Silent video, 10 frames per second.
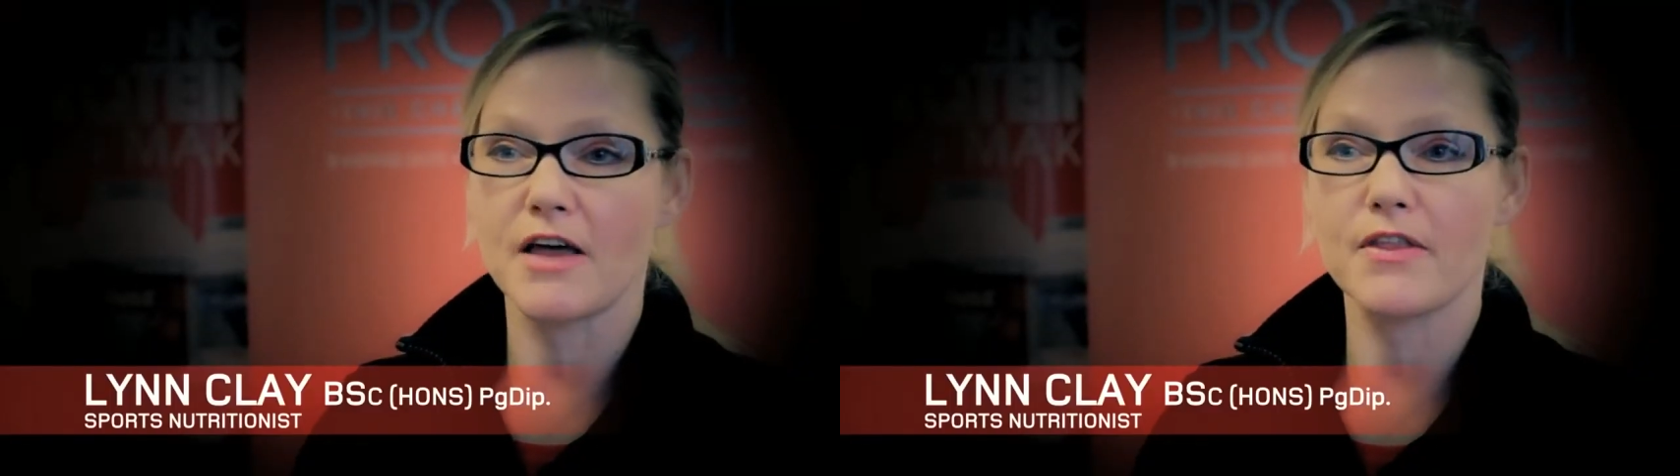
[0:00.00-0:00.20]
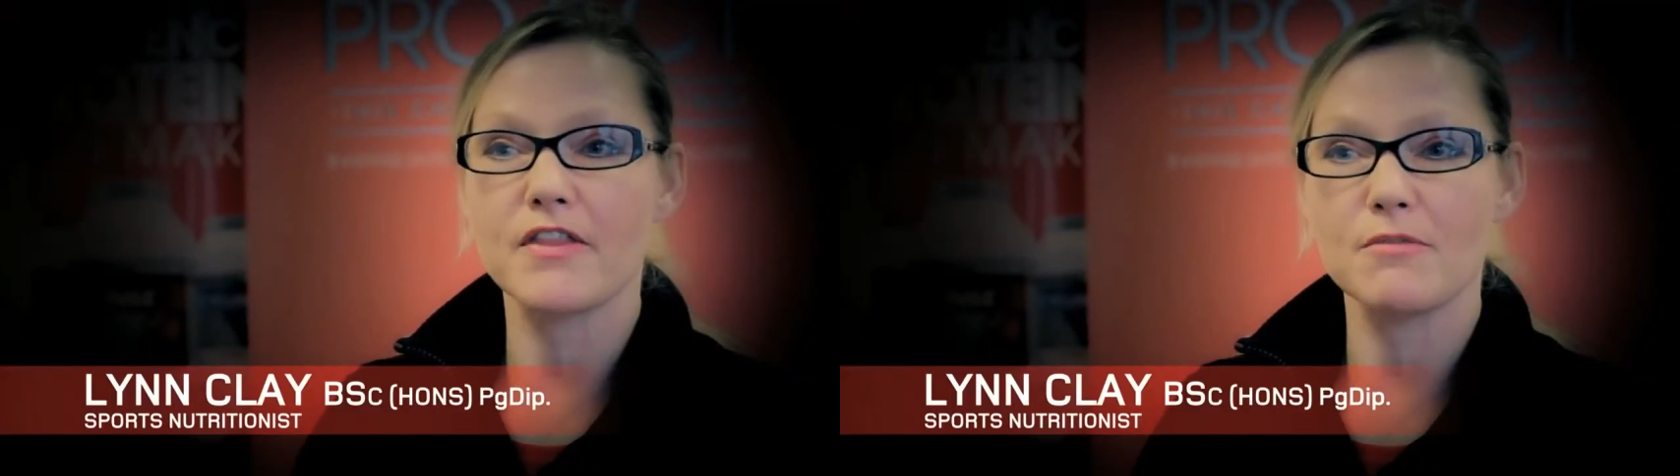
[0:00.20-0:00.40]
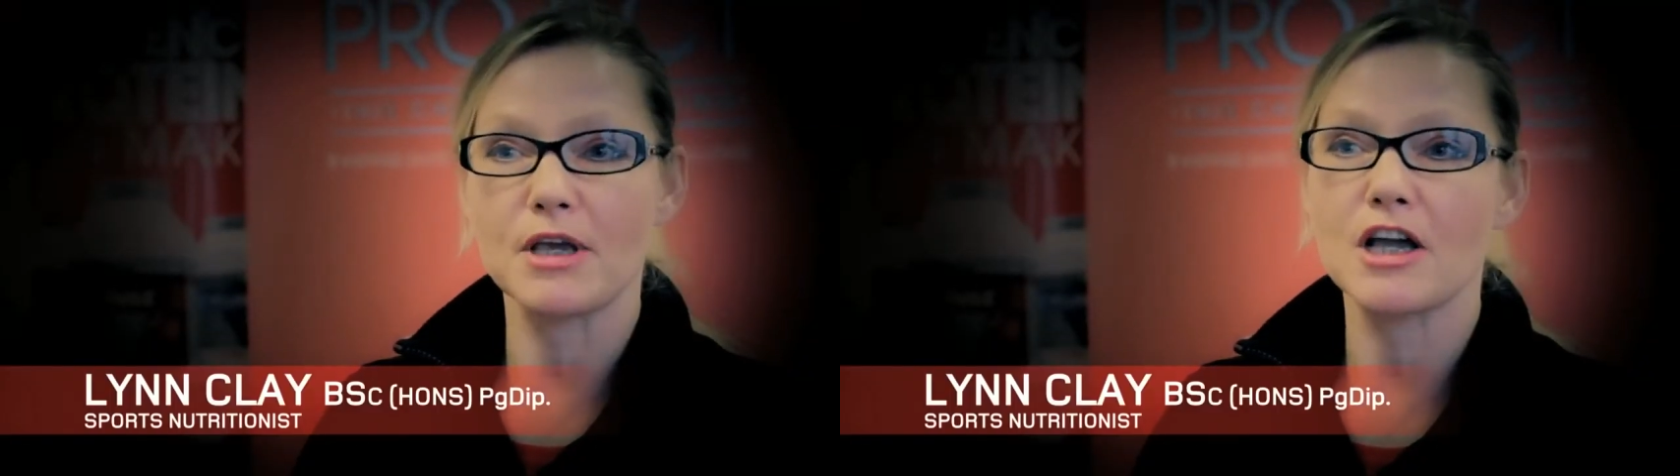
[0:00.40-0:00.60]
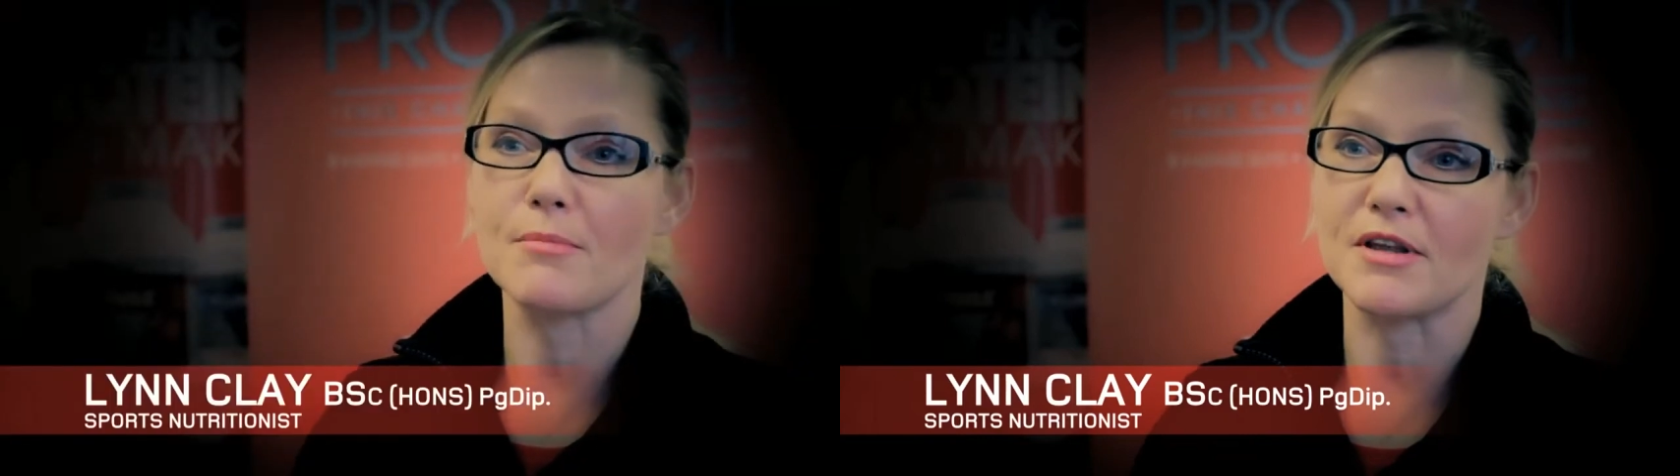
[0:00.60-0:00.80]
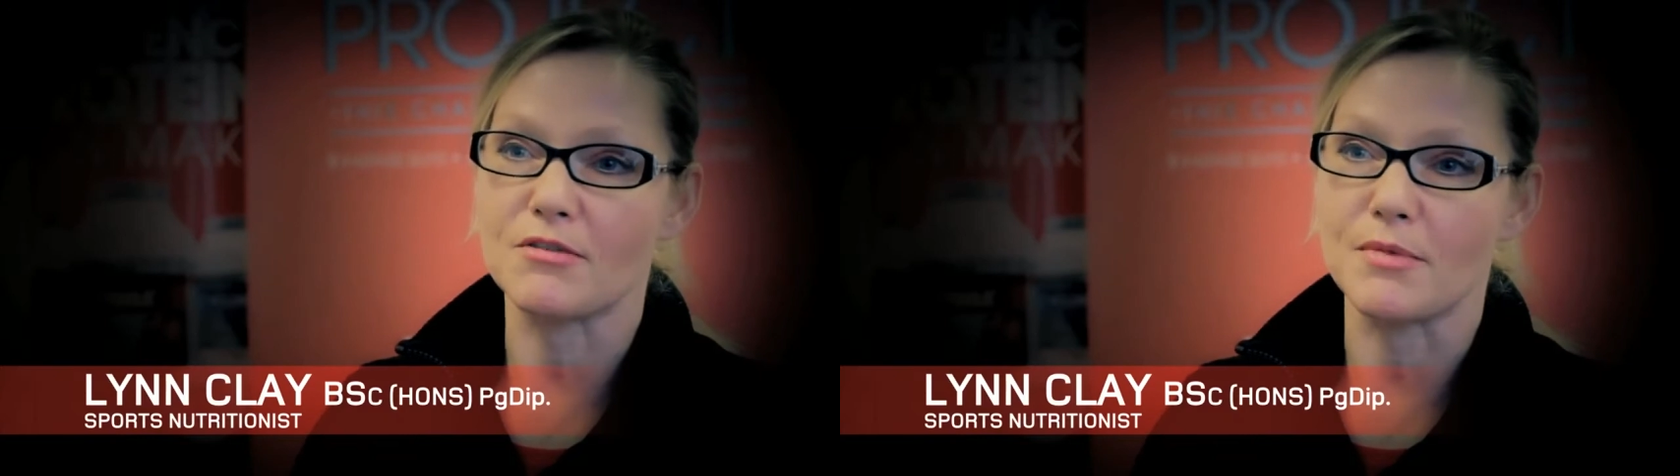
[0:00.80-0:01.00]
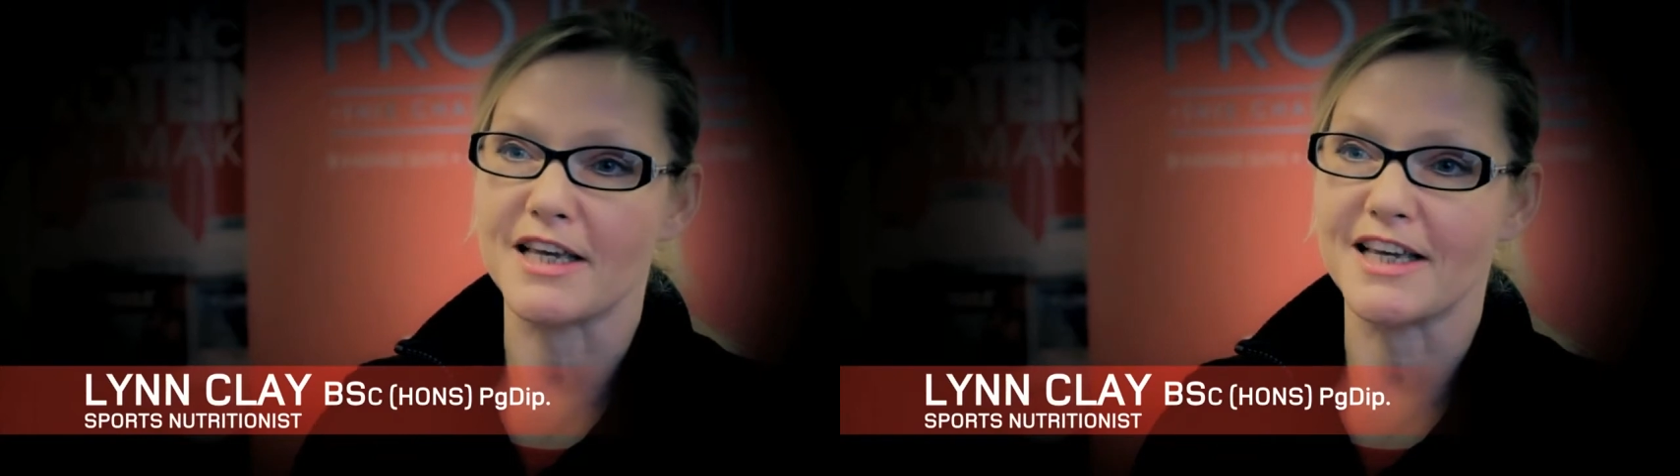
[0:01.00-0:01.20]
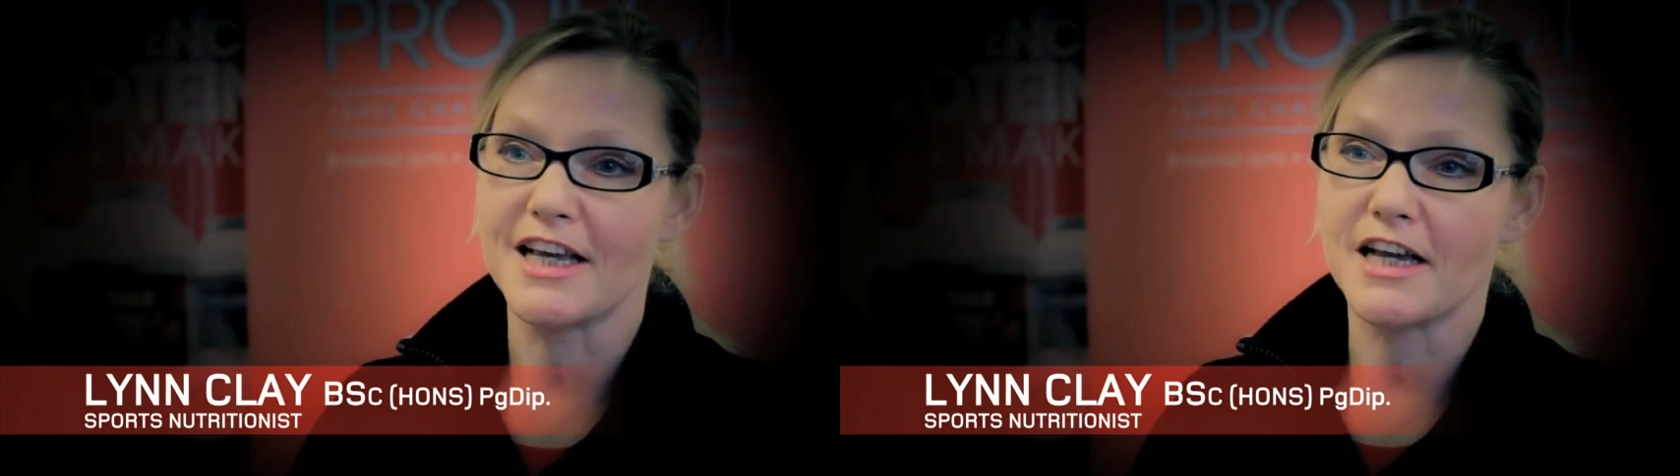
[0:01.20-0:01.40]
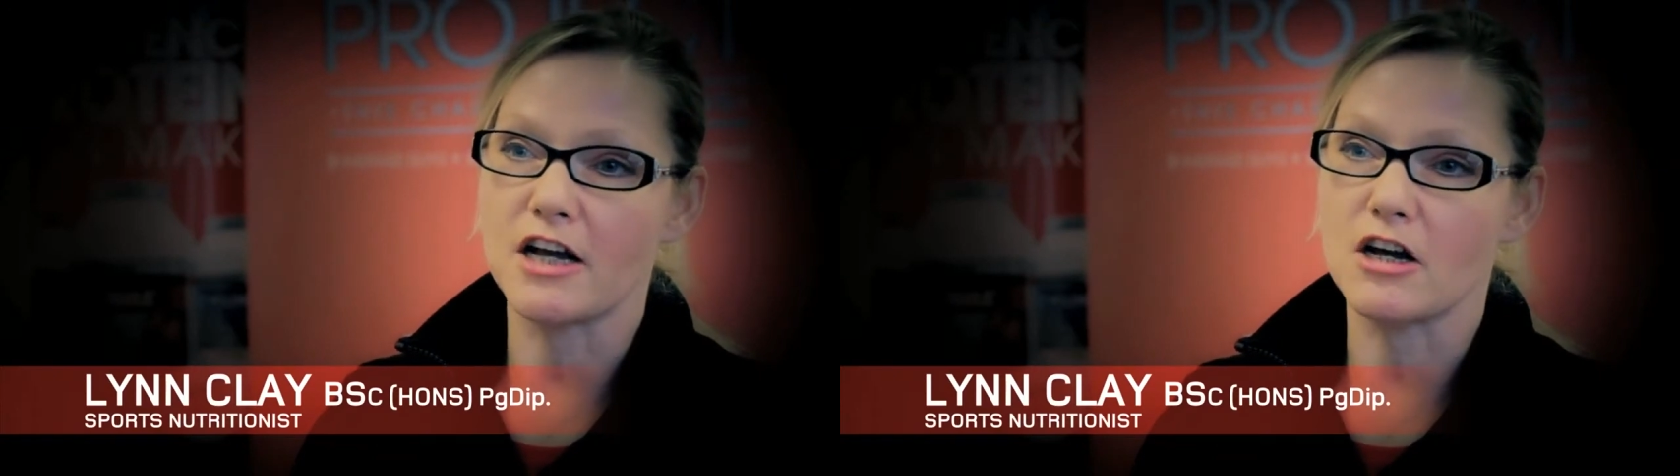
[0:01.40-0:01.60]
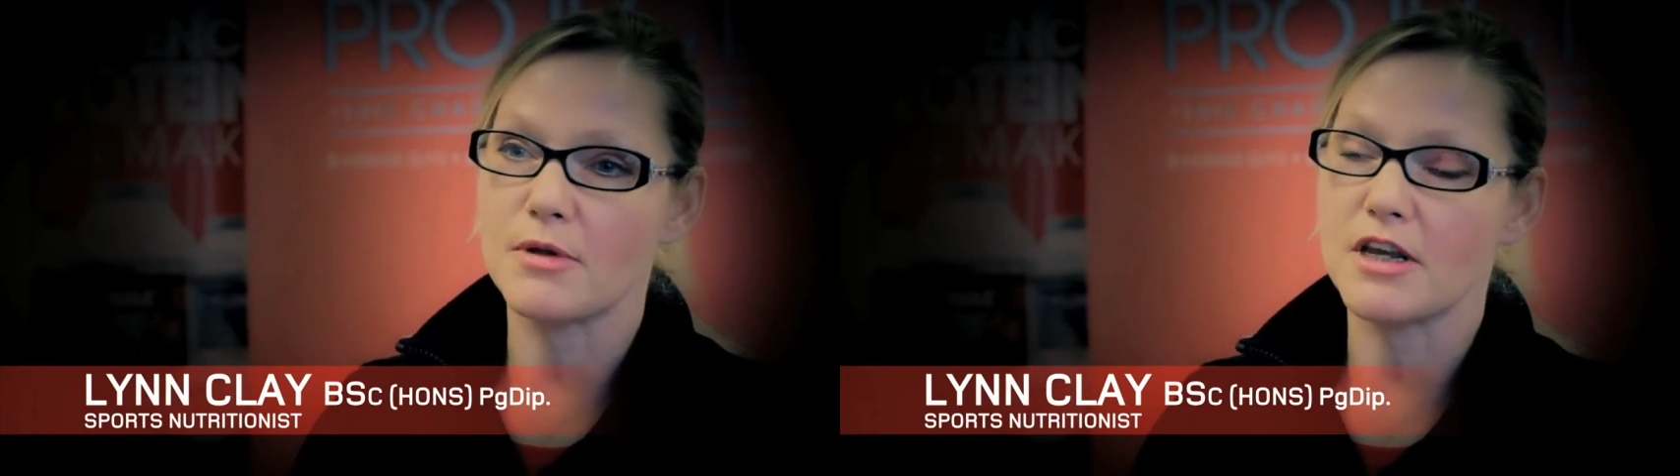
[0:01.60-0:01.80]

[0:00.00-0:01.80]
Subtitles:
and then they've been coming to me and I've